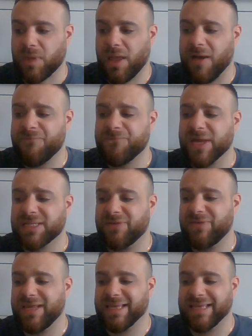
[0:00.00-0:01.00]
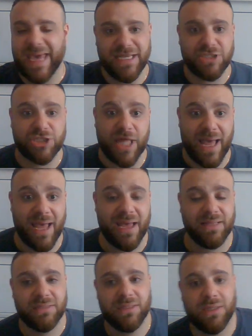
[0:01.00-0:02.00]
effectively engage that
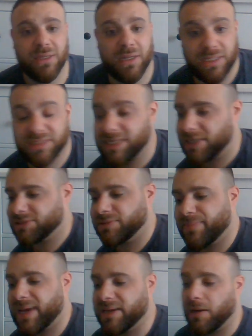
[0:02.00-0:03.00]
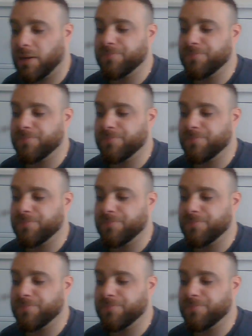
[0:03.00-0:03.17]
hand in an intelligent manner.